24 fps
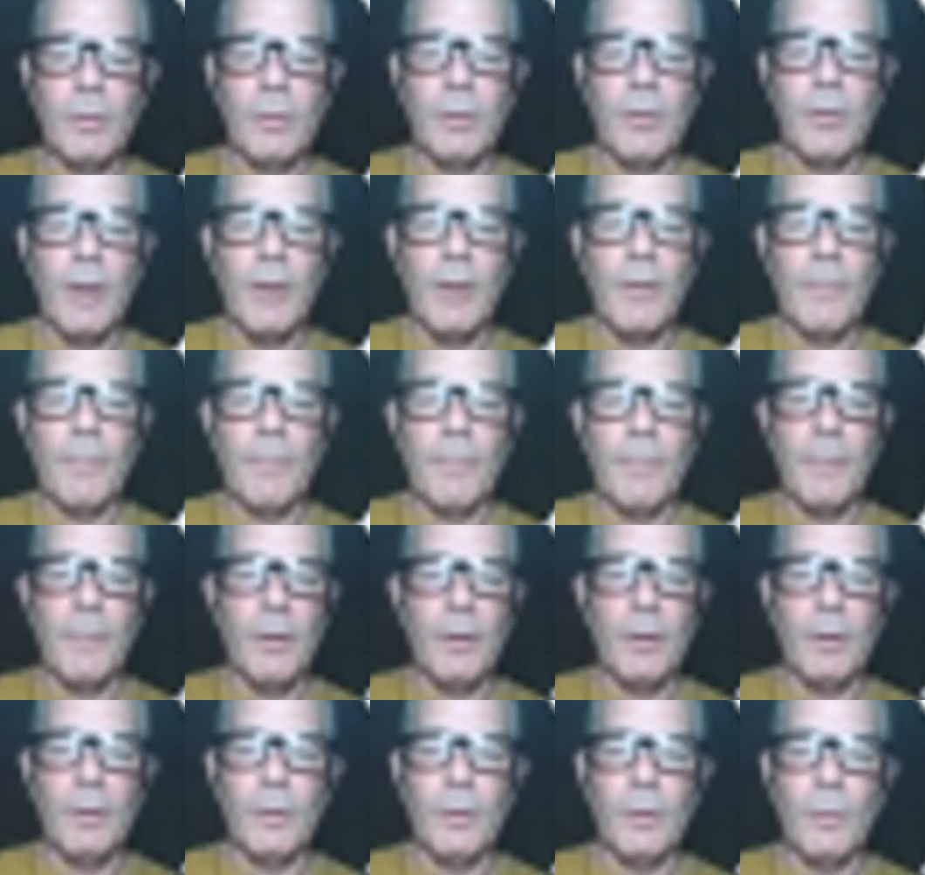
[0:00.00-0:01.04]
Okay,
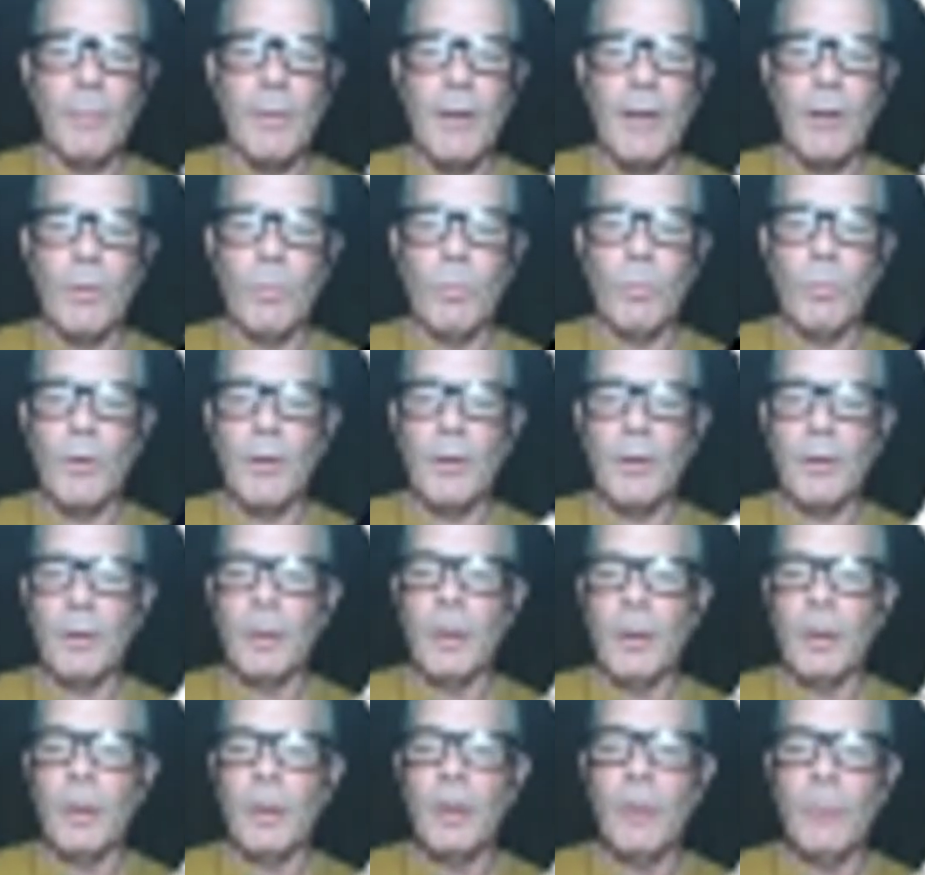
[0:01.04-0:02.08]
uh, no matter what,
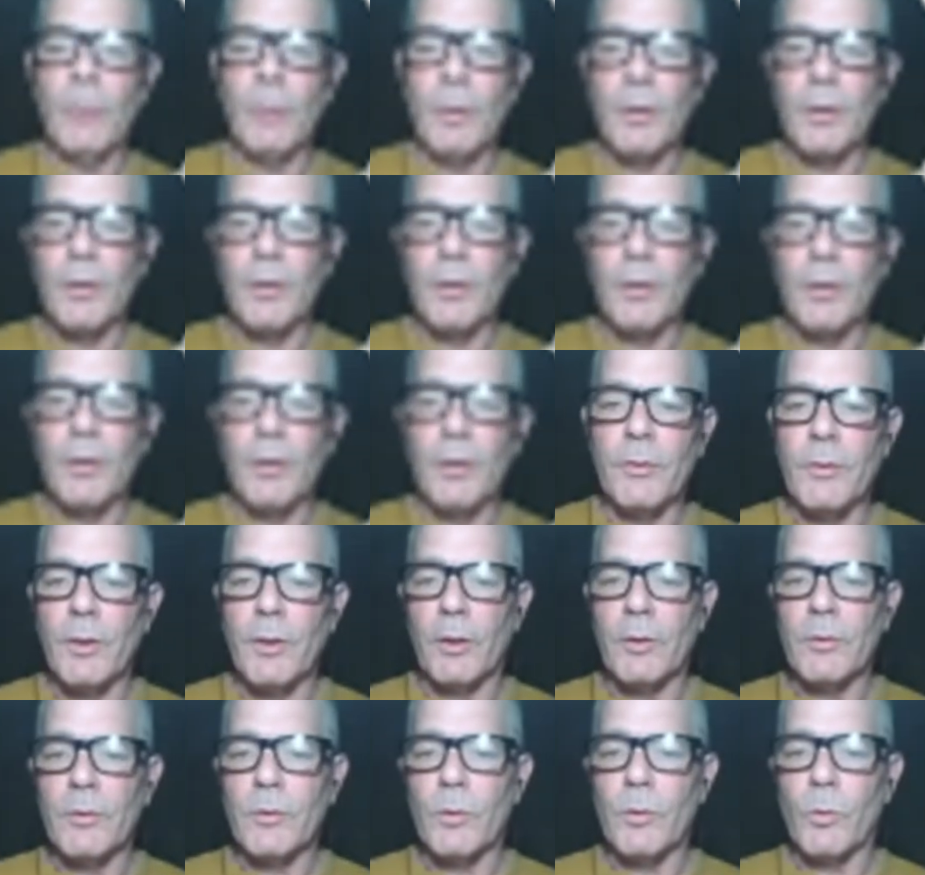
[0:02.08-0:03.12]
here it is, they
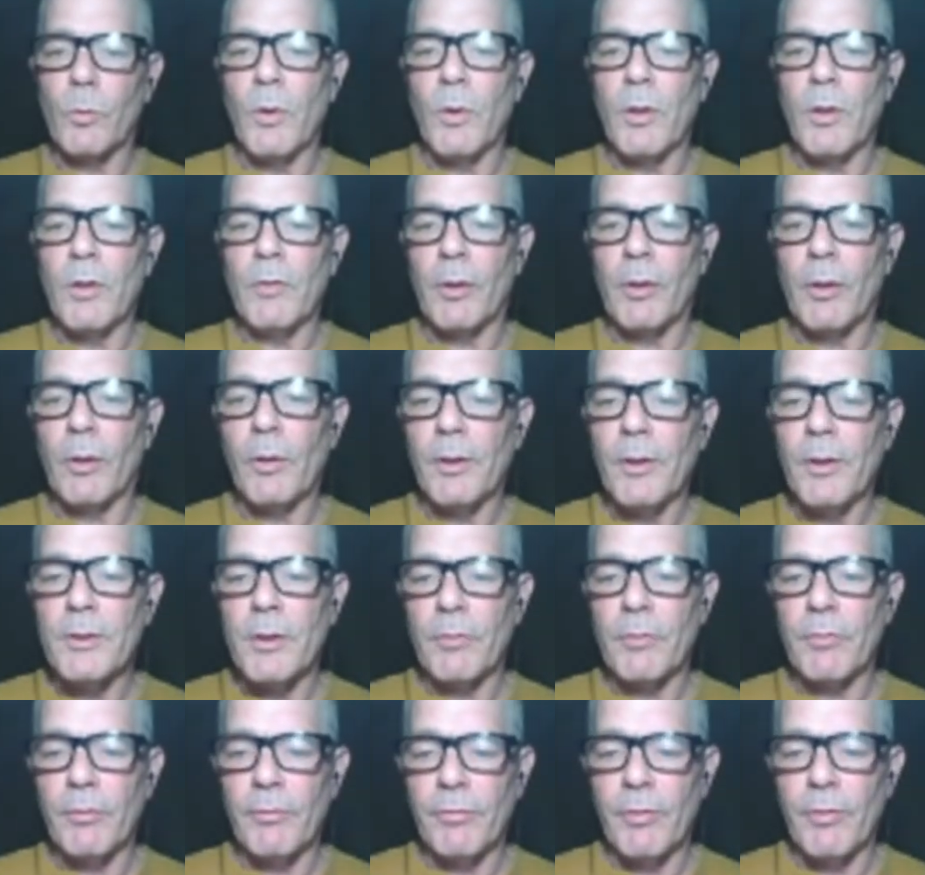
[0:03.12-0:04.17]
squeeze fun, all of these
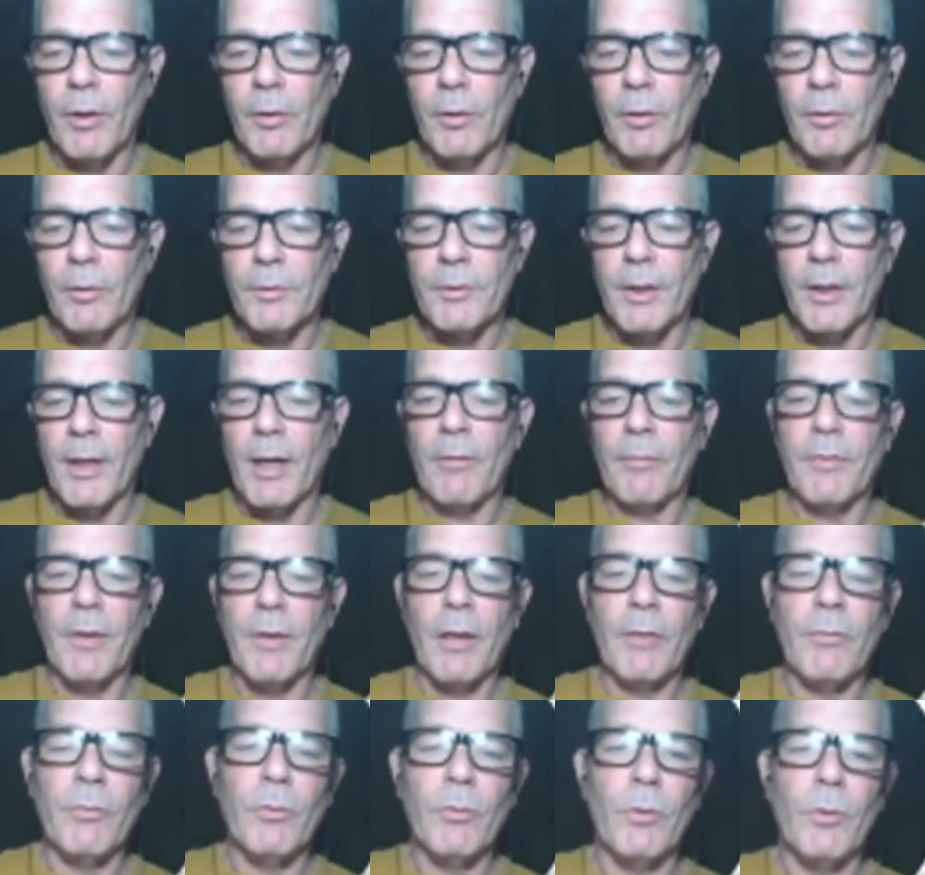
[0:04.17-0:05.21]
different funnels they have. They
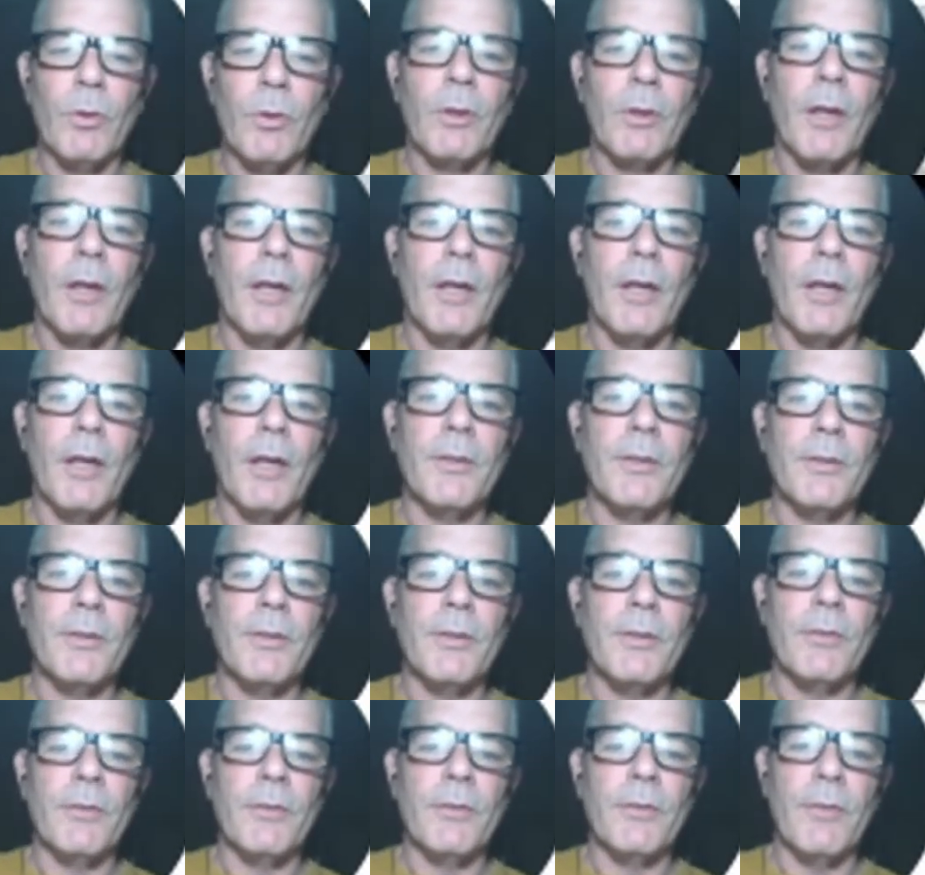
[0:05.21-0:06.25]
have all kinds of
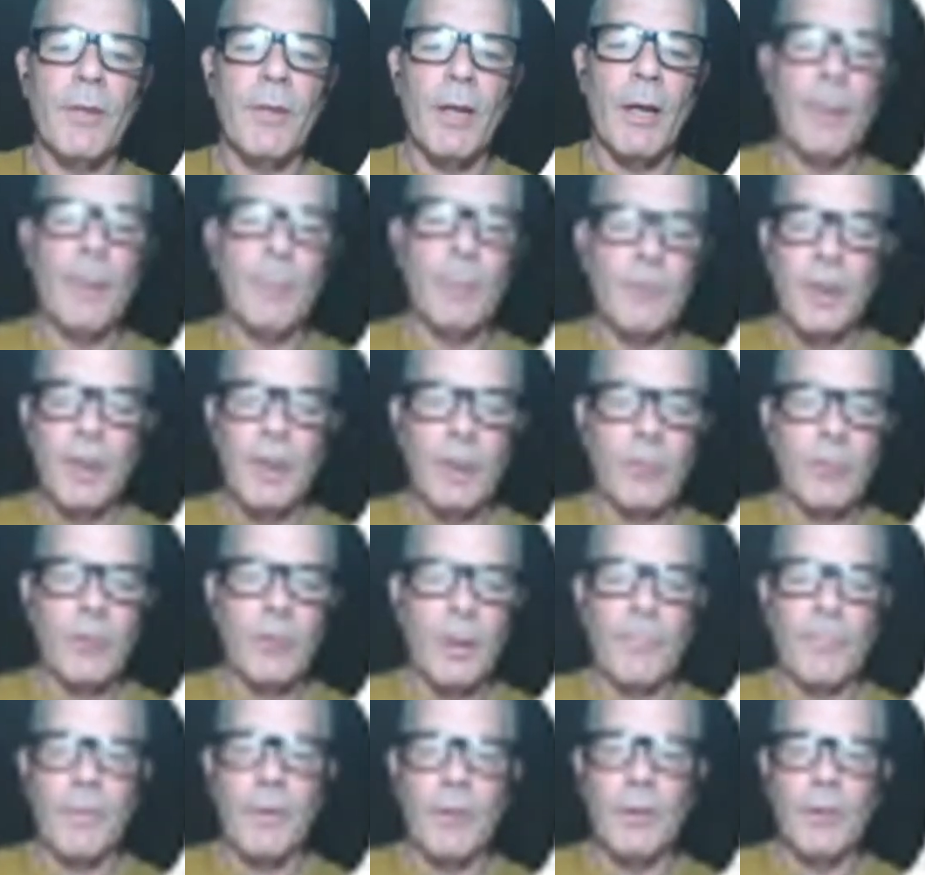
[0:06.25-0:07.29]
templates. Okay,
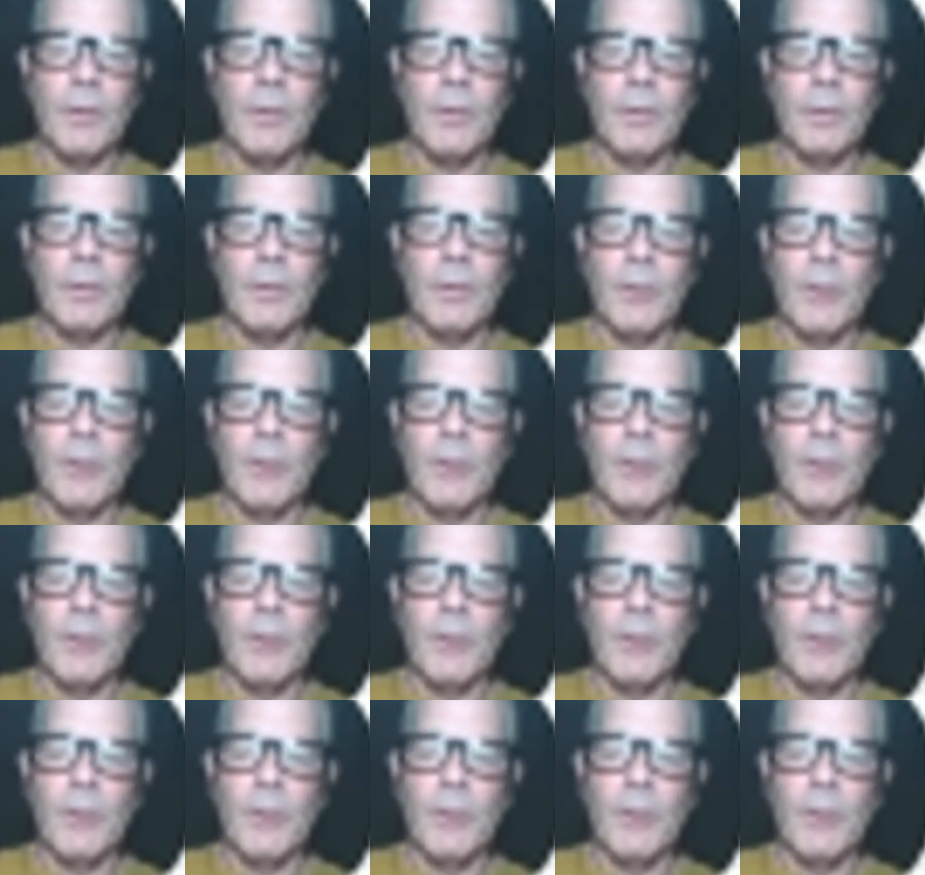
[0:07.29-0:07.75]
uh,